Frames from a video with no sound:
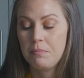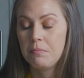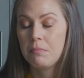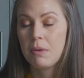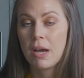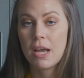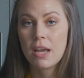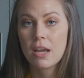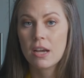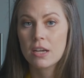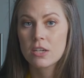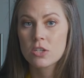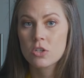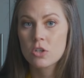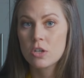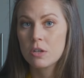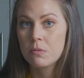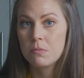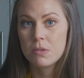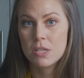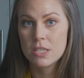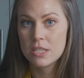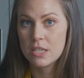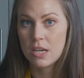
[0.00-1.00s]
my ice
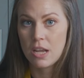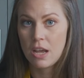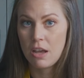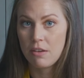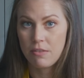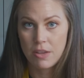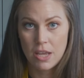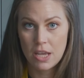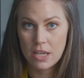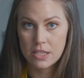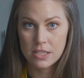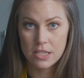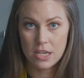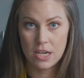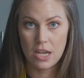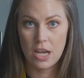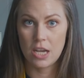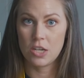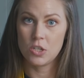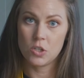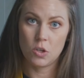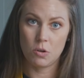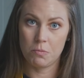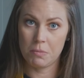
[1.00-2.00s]
cream doesn't have eggs in it.
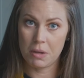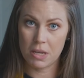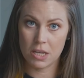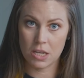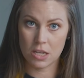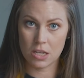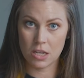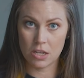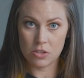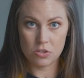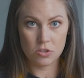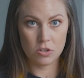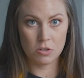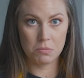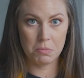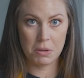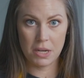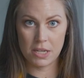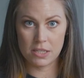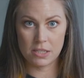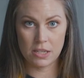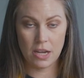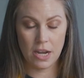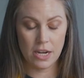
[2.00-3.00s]
I don't make a
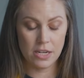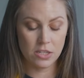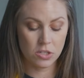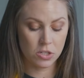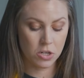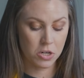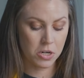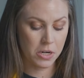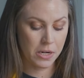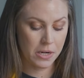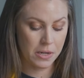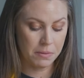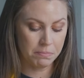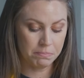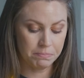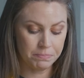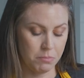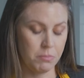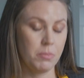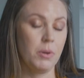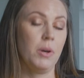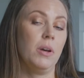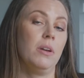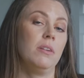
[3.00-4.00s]
custard-based ice cream,
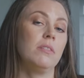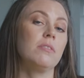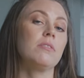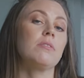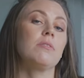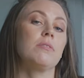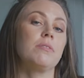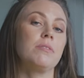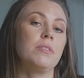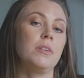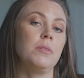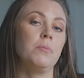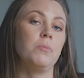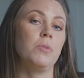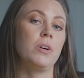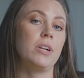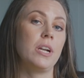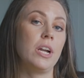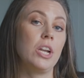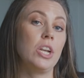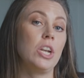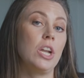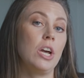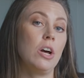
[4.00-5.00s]
but from what
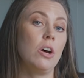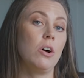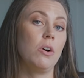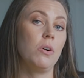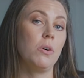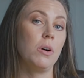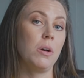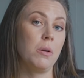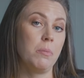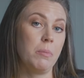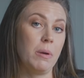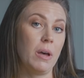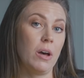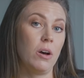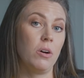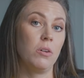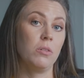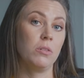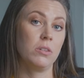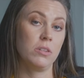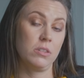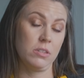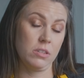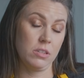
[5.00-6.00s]
I know
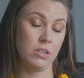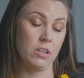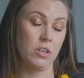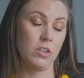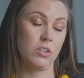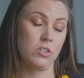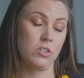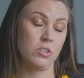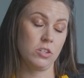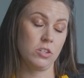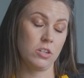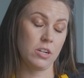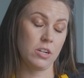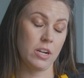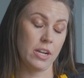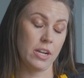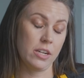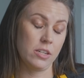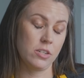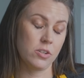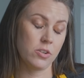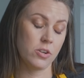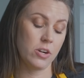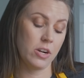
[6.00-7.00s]
about custard
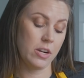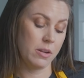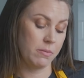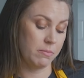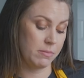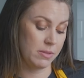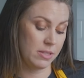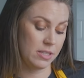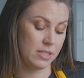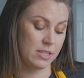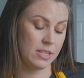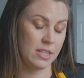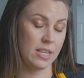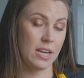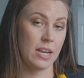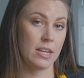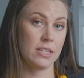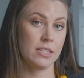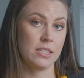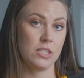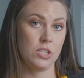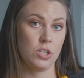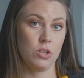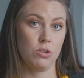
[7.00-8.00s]
ice creams,
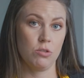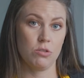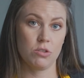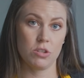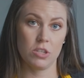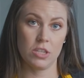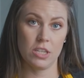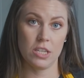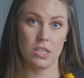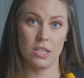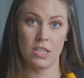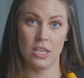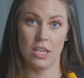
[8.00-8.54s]
that's usually the